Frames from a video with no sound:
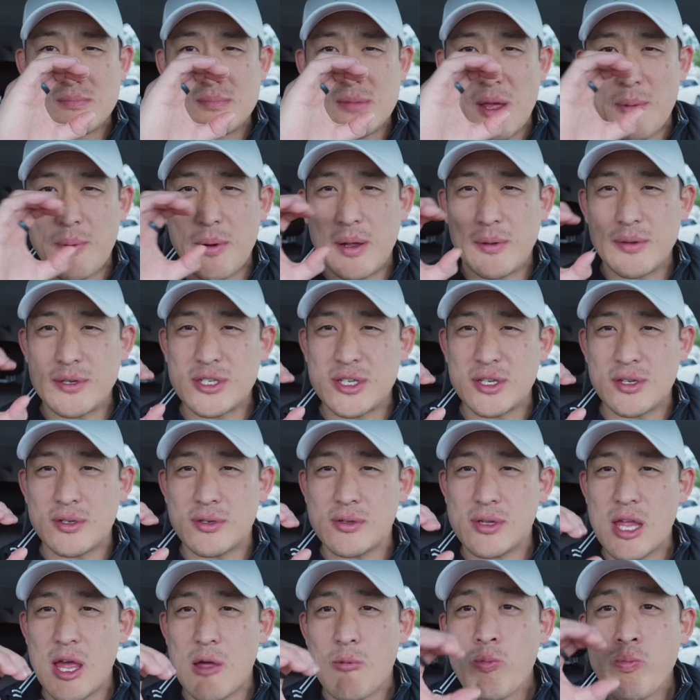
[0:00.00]
I probably shouldn't
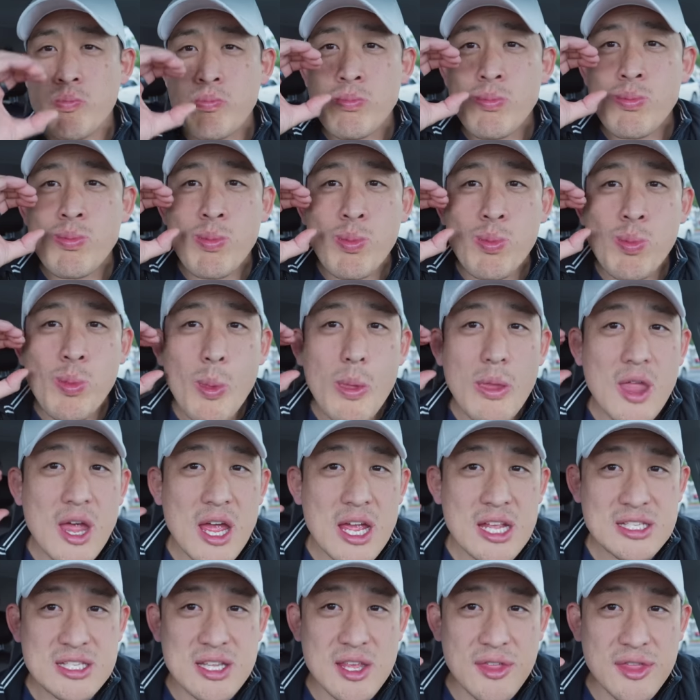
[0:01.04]
do that.
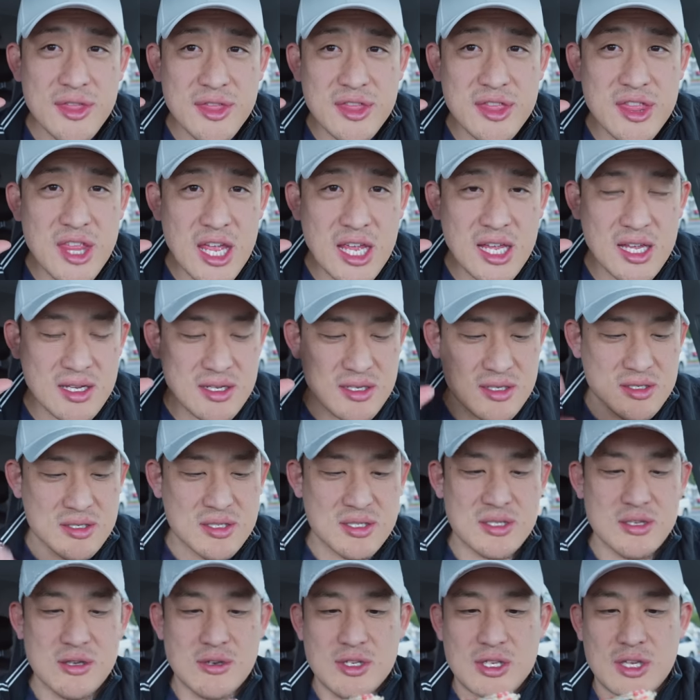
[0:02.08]
It's a thick
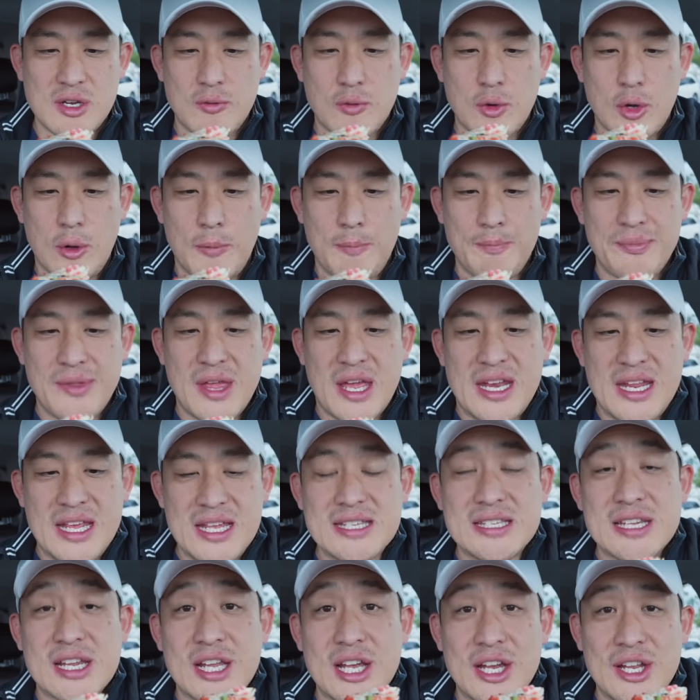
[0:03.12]
sushi roll that
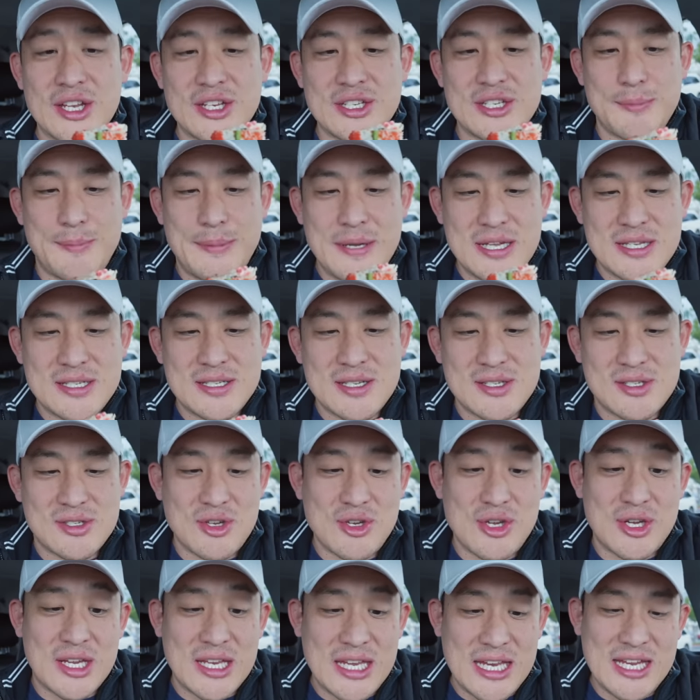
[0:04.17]
isn't cut into pieces,
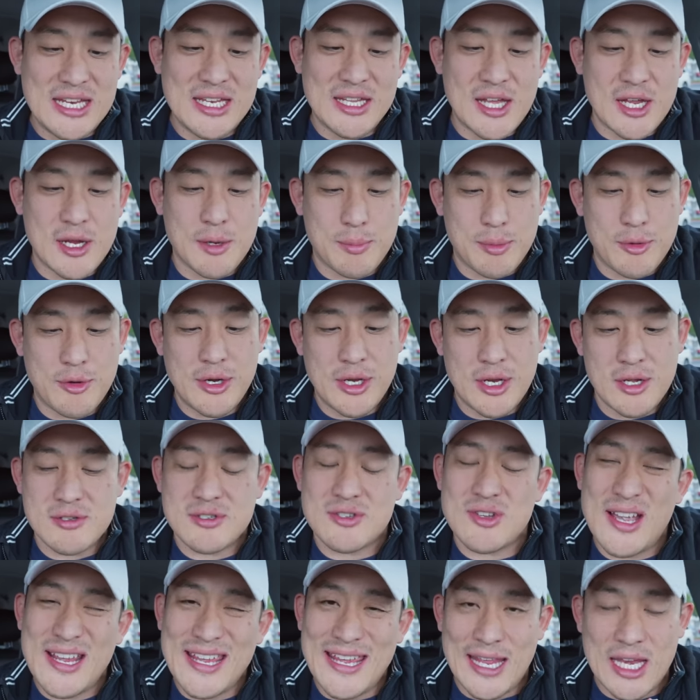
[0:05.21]
so you could eat it like a burrito.
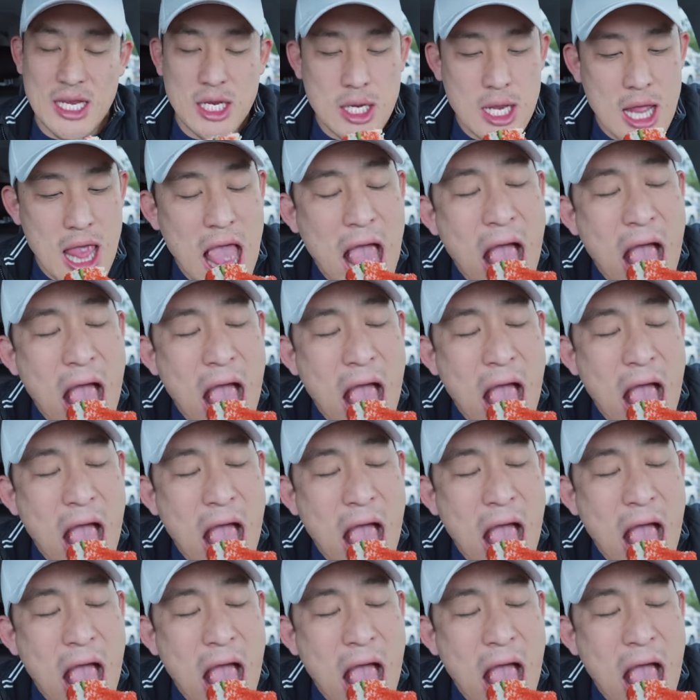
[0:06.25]
So I get it.